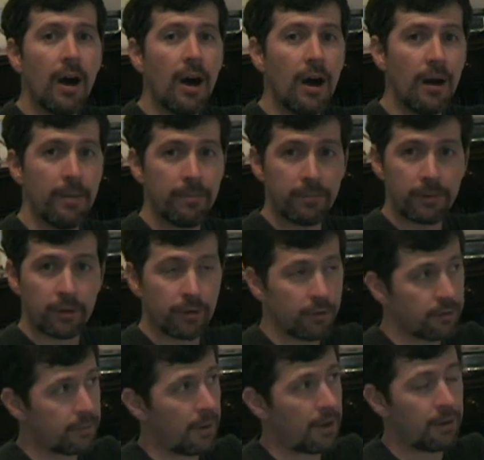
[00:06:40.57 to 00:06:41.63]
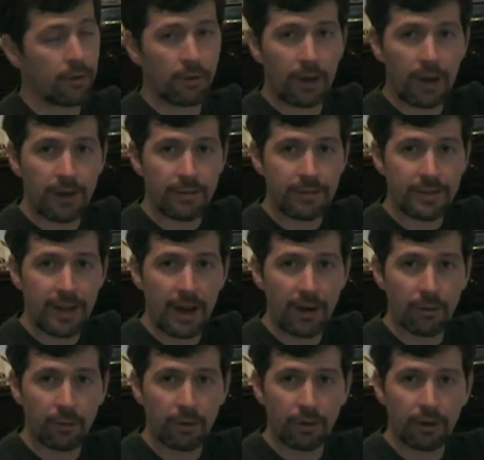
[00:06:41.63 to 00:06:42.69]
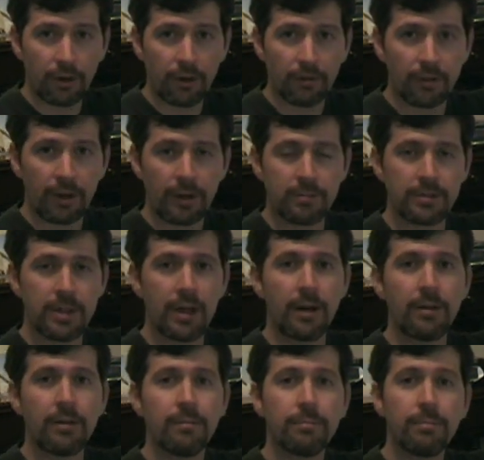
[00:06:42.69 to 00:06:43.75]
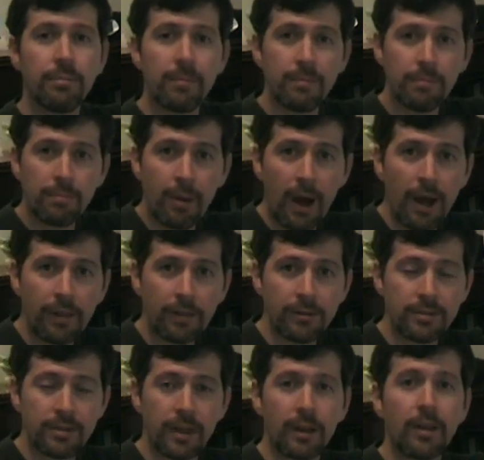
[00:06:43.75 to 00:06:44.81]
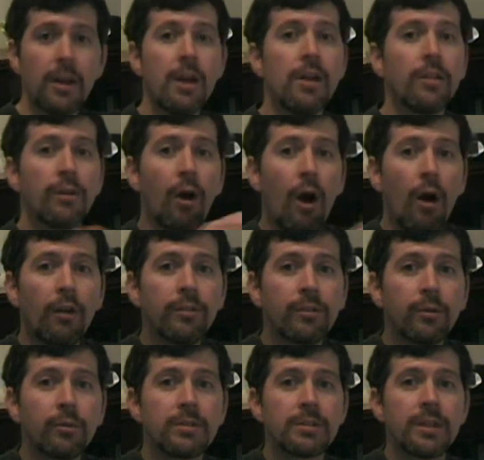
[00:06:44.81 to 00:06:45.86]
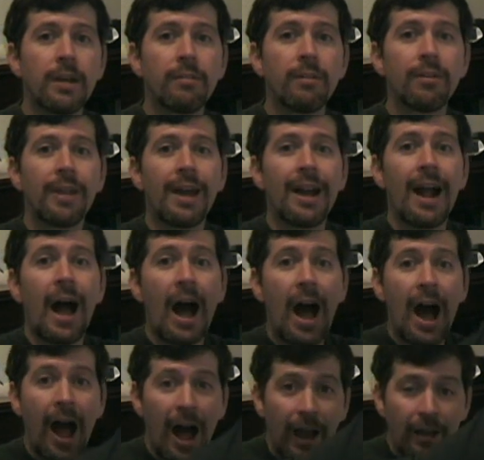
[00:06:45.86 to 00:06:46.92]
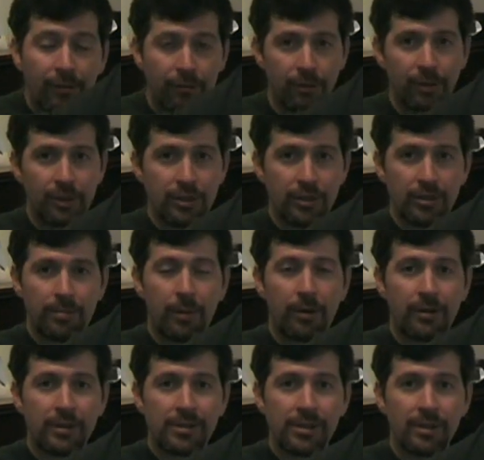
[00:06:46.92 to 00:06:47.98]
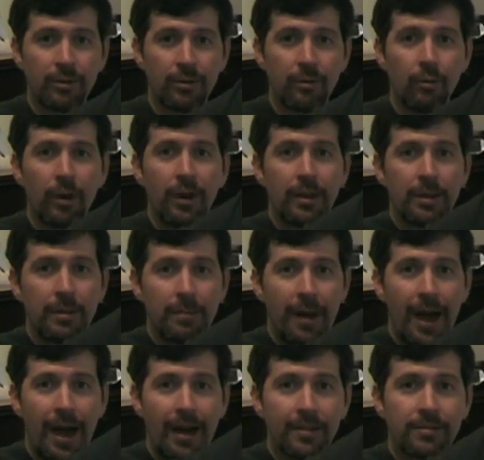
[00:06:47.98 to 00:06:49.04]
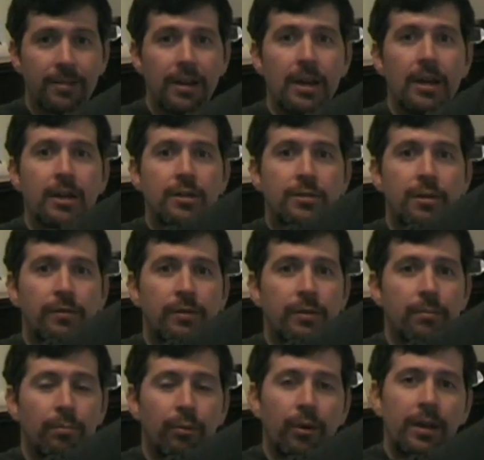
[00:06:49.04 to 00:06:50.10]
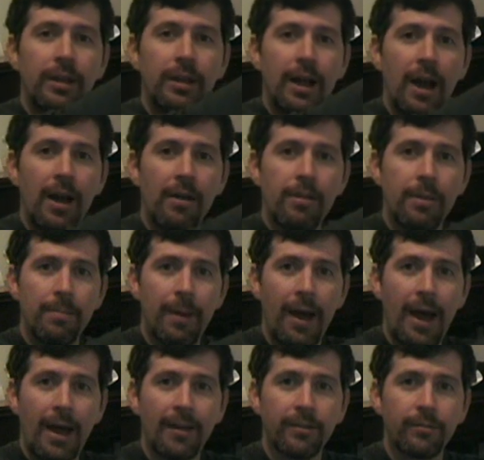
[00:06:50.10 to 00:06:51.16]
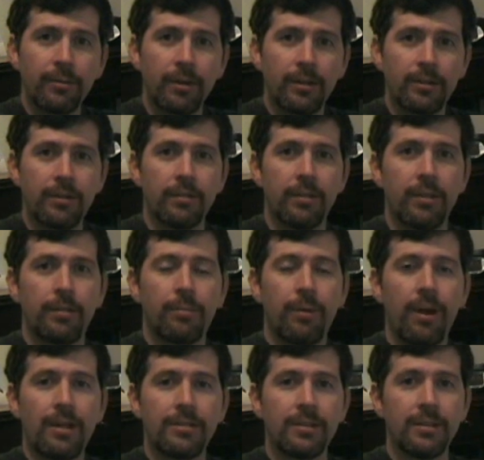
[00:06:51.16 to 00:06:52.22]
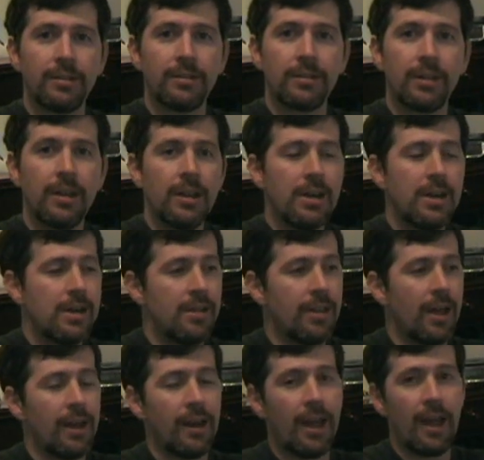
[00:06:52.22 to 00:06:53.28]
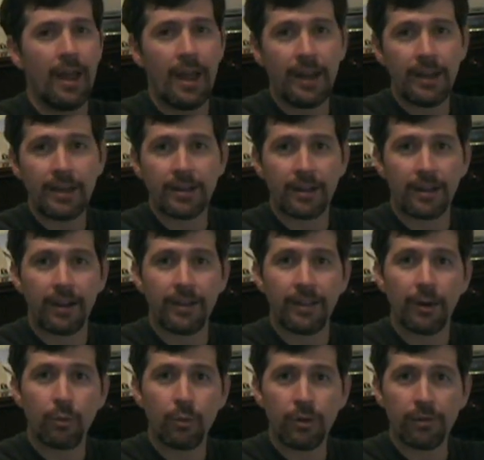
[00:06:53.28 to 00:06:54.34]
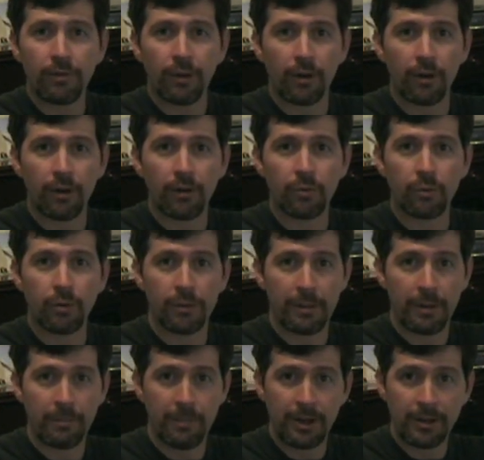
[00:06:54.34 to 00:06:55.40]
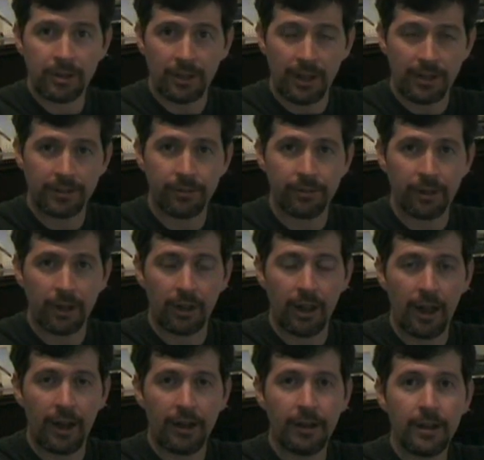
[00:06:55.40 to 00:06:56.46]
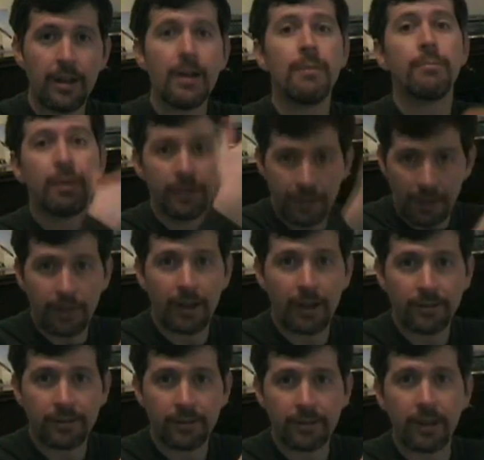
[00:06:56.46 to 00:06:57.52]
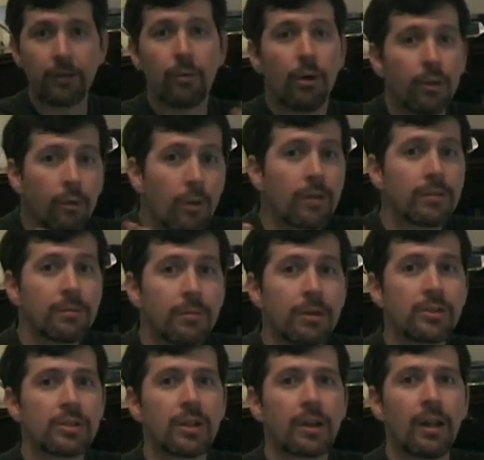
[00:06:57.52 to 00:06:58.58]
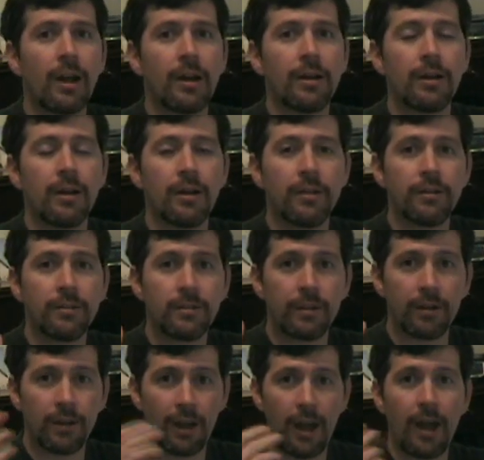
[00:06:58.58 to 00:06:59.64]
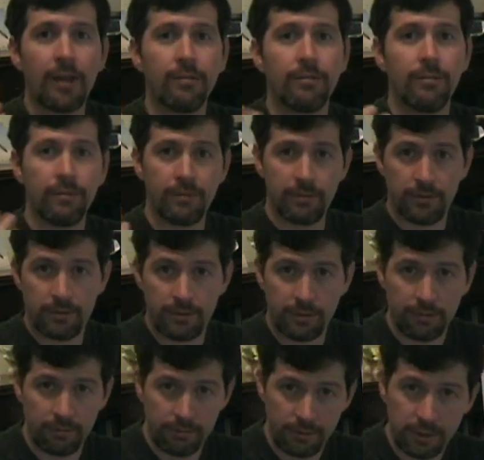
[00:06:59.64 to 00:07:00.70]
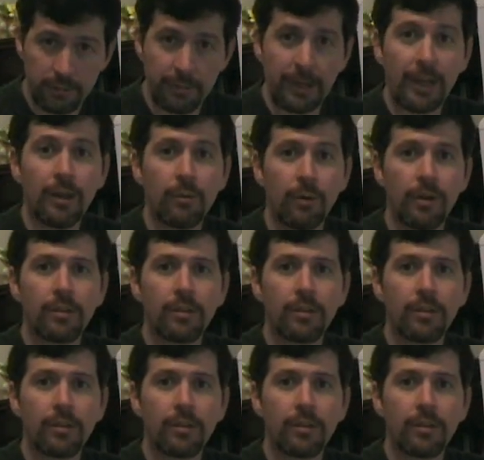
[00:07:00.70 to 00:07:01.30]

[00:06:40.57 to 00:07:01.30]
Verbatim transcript: um, so there's been no kind of downward curve that comes down. But they're saying there also was never that high of religious partition way in the past. So if you bring down the past relative to the present, then any decline that would have occurred would have been much less of a decline. But then they also say, well, there wasn't much decline to, to have to, to begin